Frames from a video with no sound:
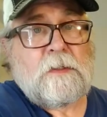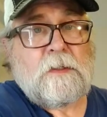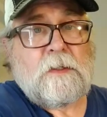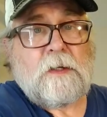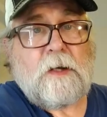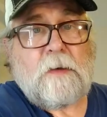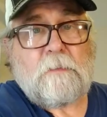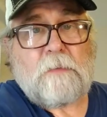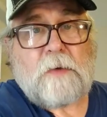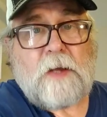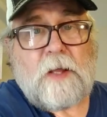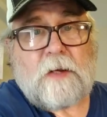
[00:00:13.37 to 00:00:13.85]

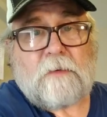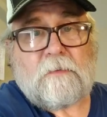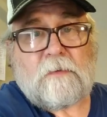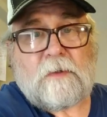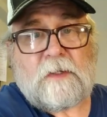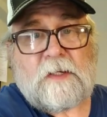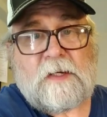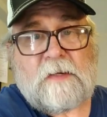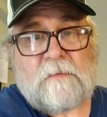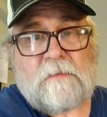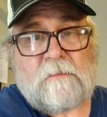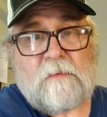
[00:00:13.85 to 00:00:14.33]
I'm kind of
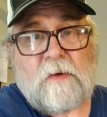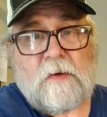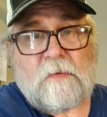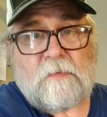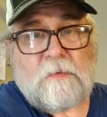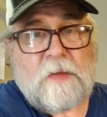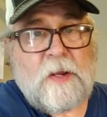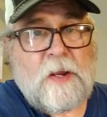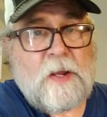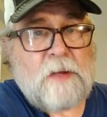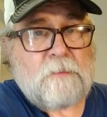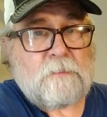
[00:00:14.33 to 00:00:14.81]
relieved on
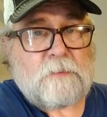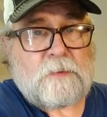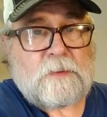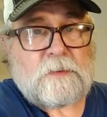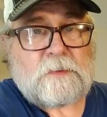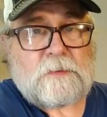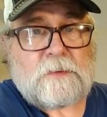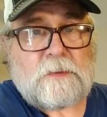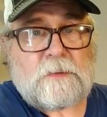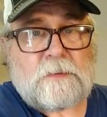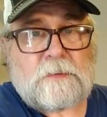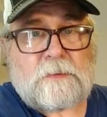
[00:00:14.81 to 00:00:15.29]
that
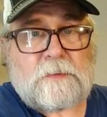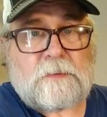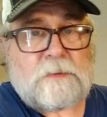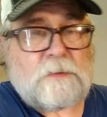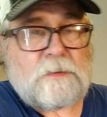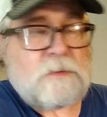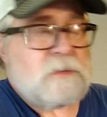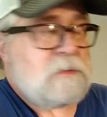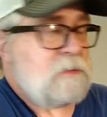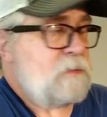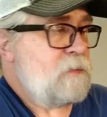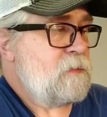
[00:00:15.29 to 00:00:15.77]
because this
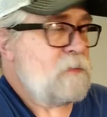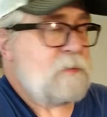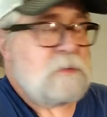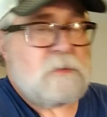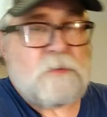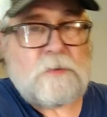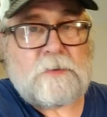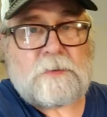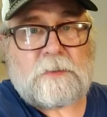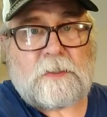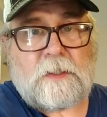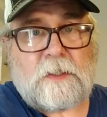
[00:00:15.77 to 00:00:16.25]

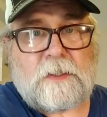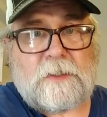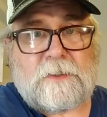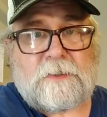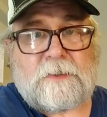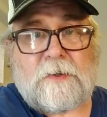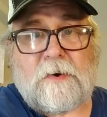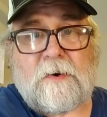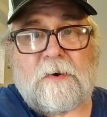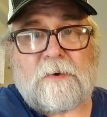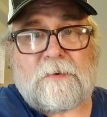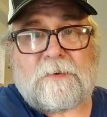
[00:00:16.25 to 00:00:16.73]
acoustic
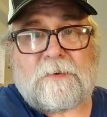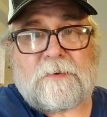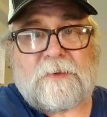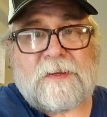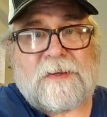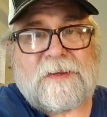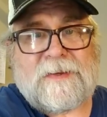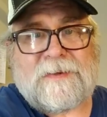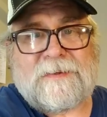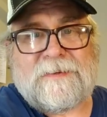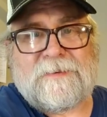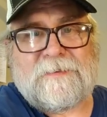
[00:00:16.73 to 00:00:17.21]
guitar
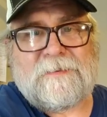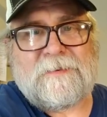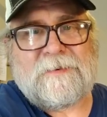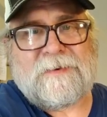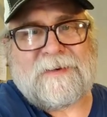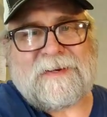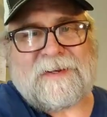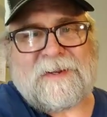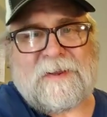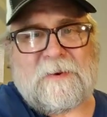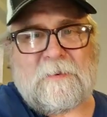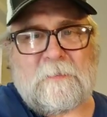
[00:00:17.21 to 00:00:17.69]
thing
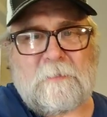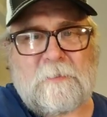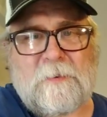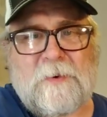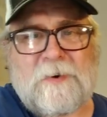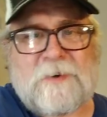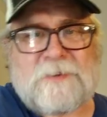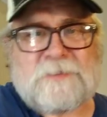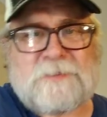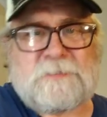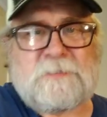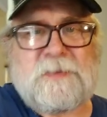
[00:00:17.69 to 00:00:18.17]
kind of
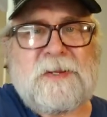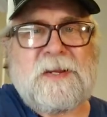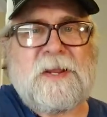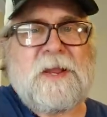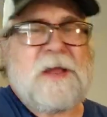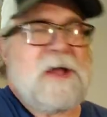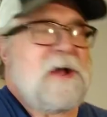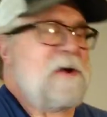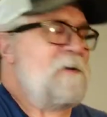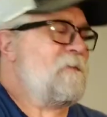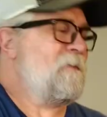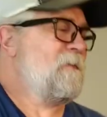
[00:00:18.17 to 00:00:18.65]
wears me
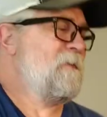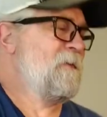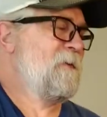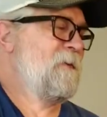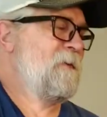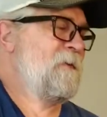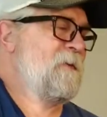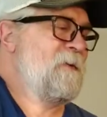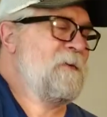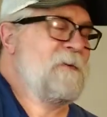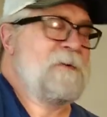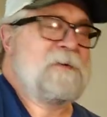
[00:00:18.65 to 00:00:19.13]

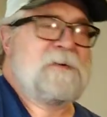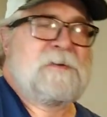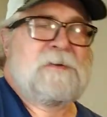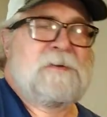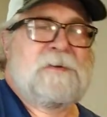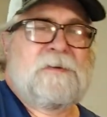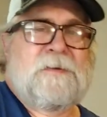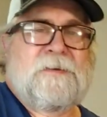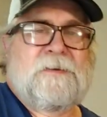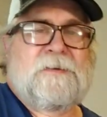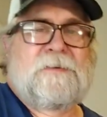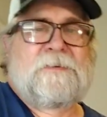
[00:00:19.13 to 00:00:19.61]

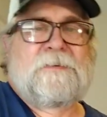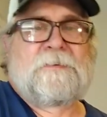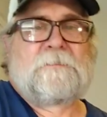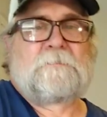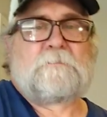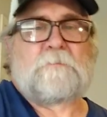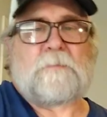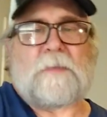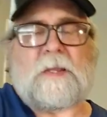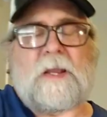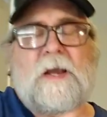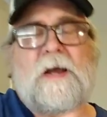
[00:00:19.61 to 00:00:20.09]
out.
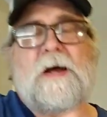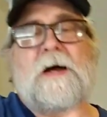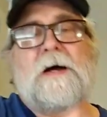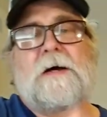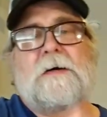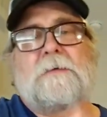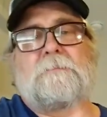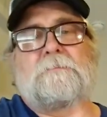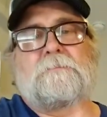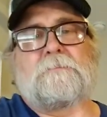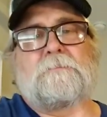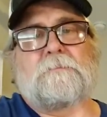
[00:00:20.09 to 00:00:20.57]

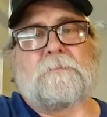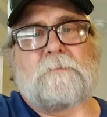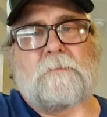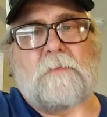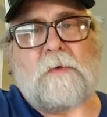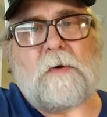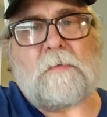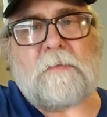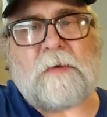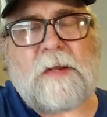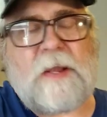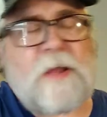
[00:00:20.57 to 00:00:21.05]

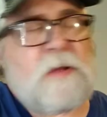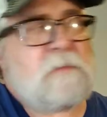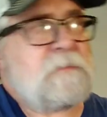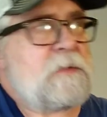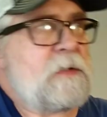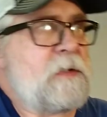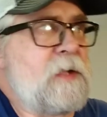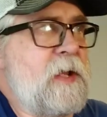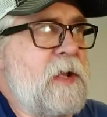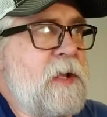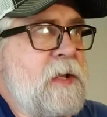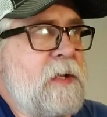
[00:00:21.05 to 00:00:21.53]
What we have
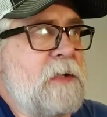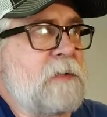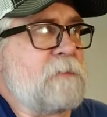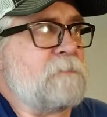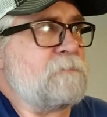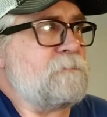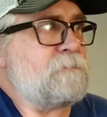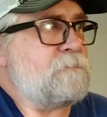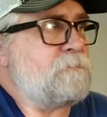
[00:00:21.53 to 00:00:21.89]
today,